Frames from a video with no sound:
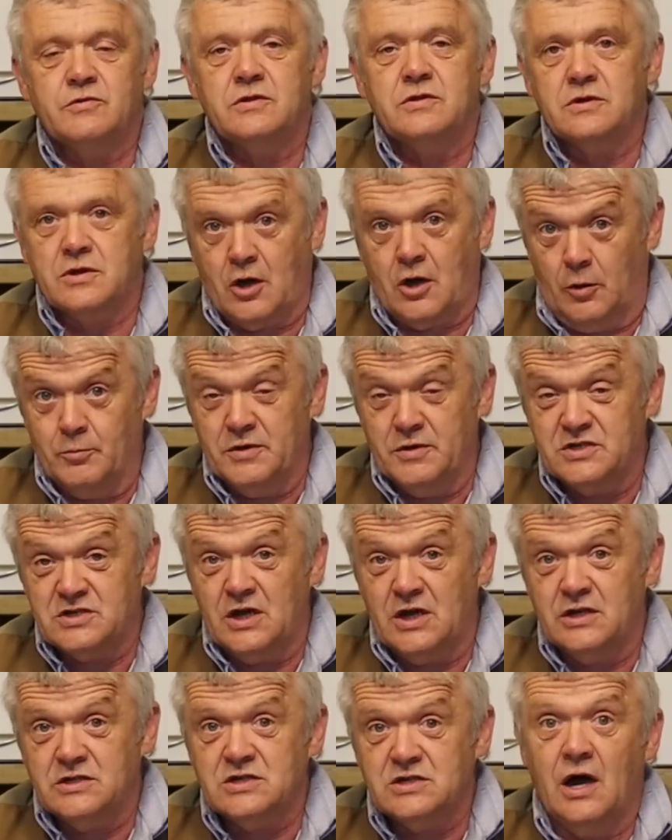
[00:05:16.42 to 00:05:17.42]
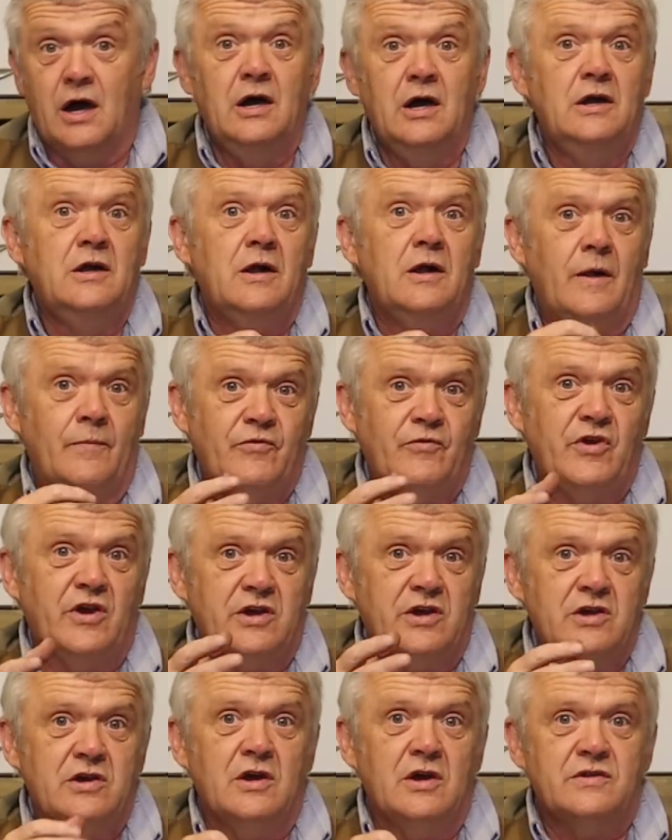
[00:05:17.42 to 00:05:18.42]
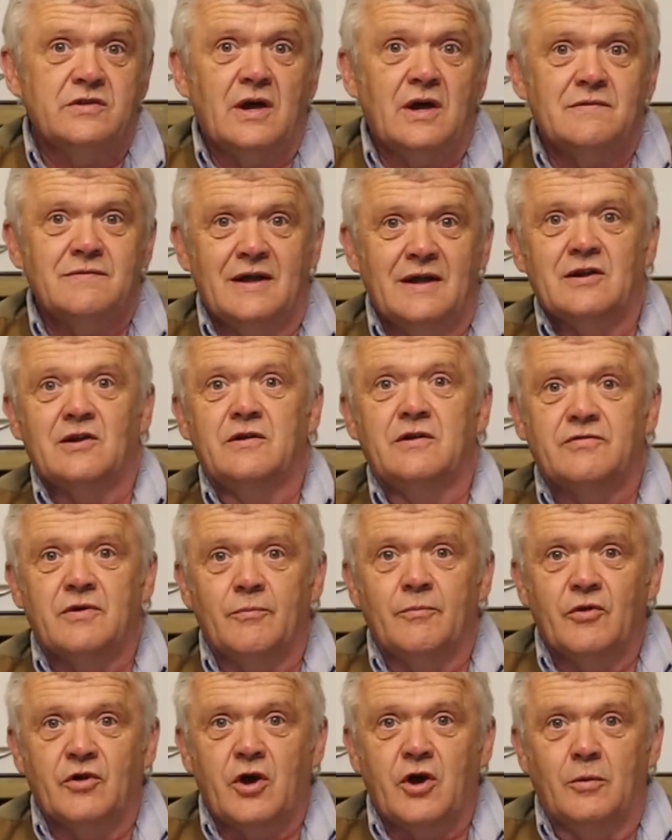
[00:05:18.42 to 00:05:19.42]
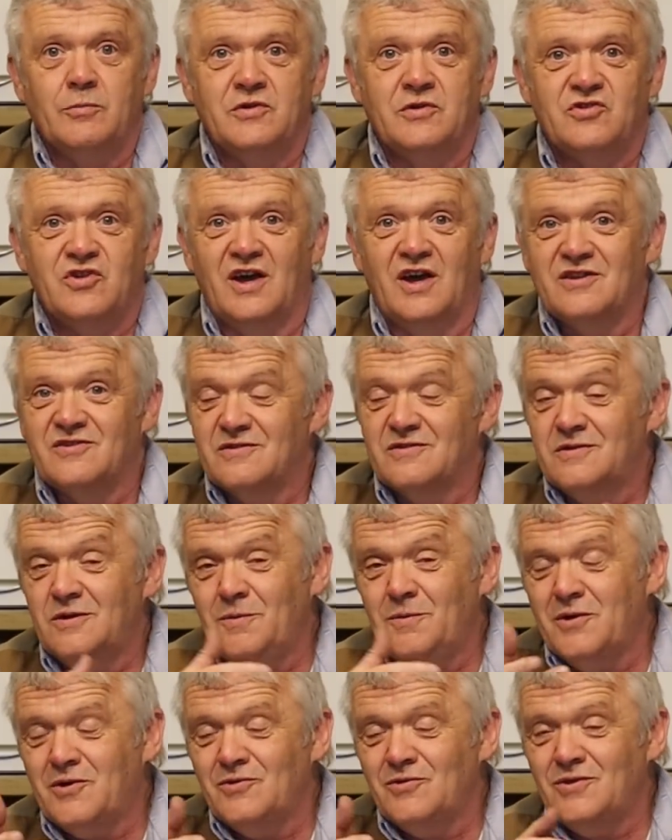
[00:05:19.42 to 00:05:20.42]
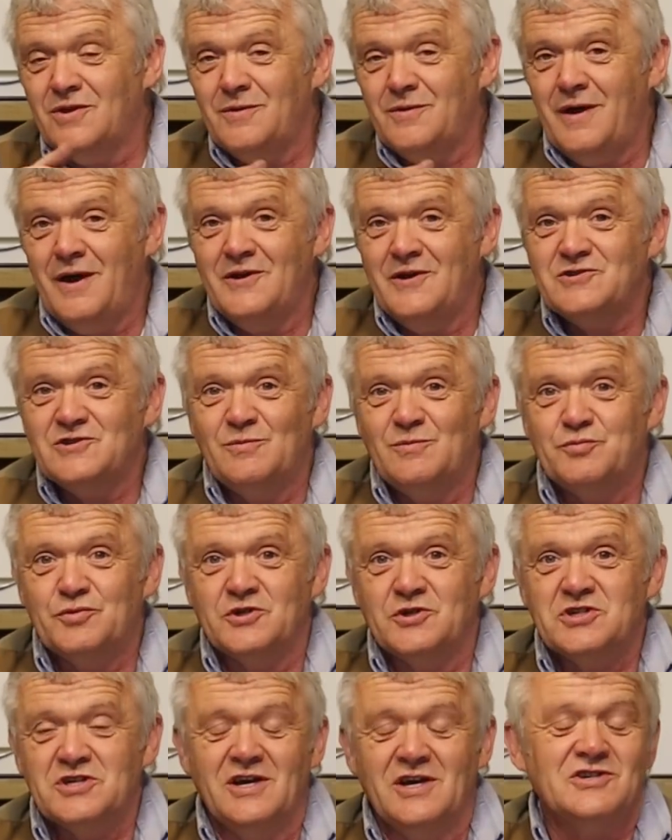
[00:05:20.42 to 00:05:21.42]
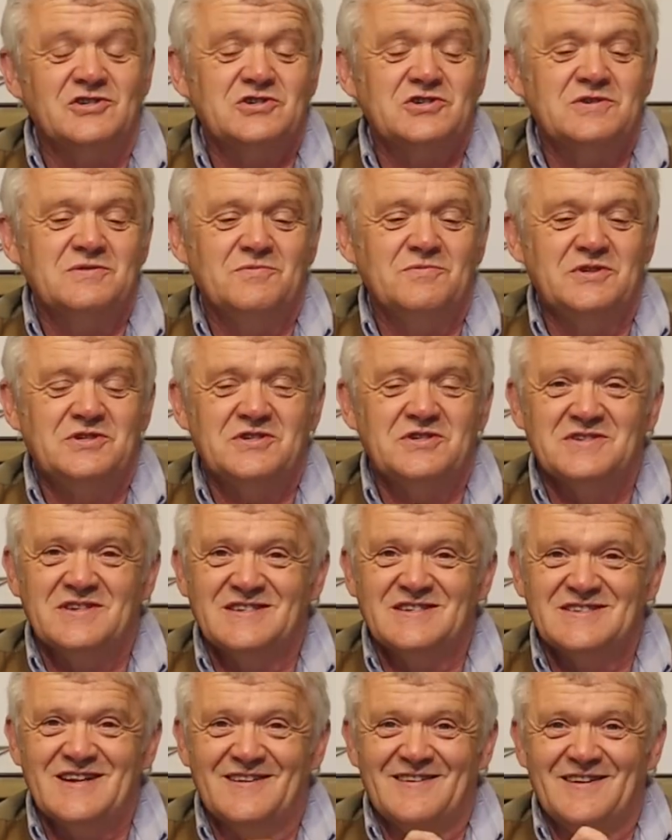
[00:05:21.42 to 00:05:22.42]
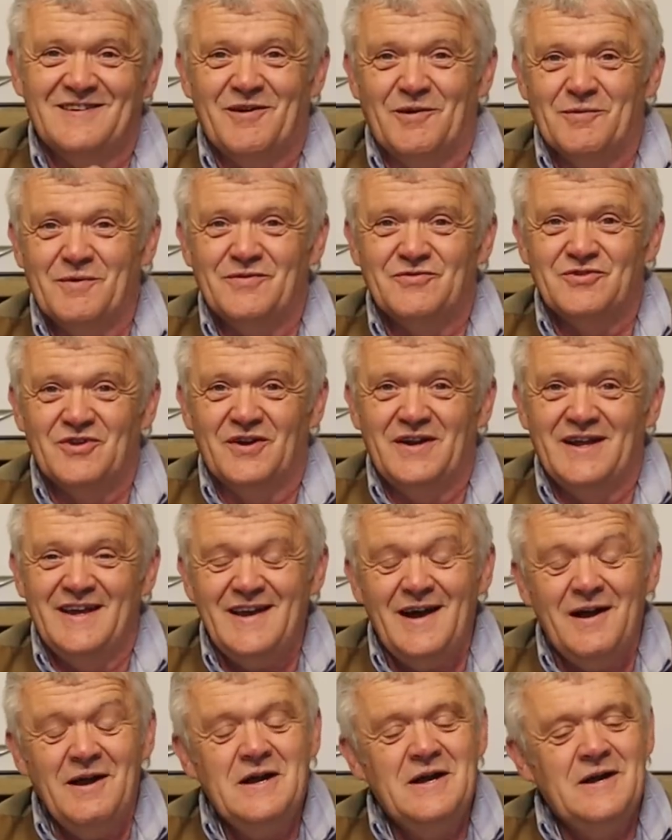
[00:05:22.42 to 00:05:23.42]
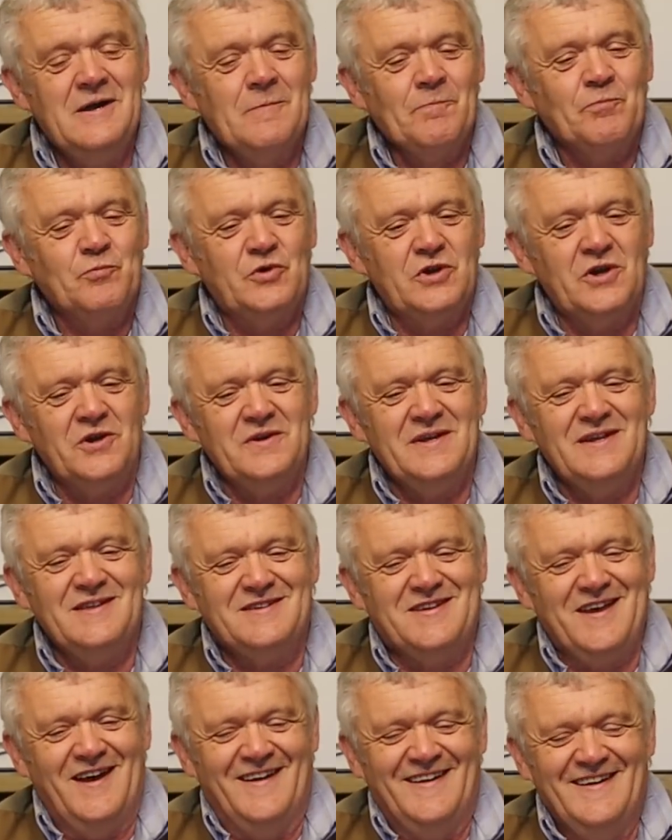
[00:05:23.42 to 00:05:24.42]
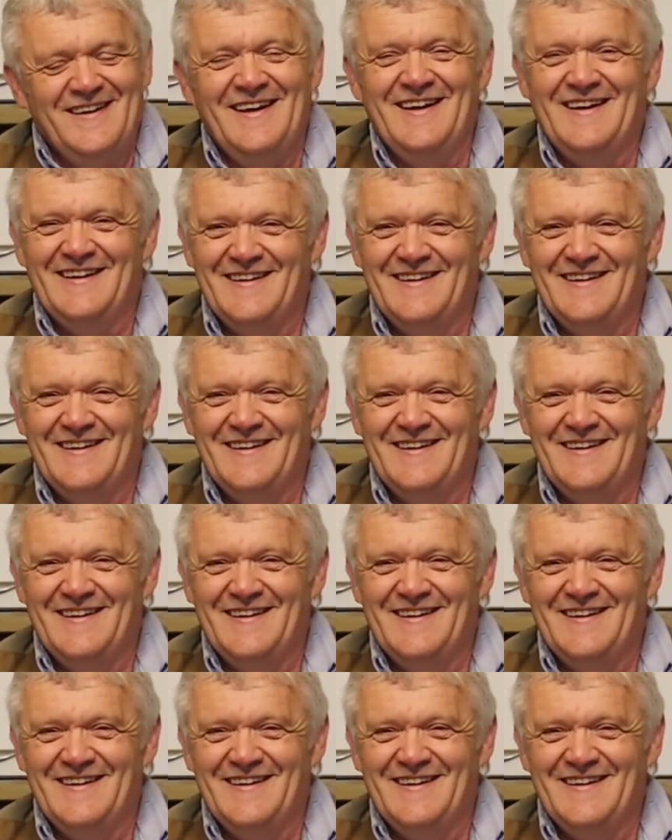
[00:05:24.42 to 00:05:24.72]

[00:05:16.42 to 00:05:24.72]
up to the commutator and taking it directly from the commutator or we can do it as a brushless which is exactly what we've done here. We don't need to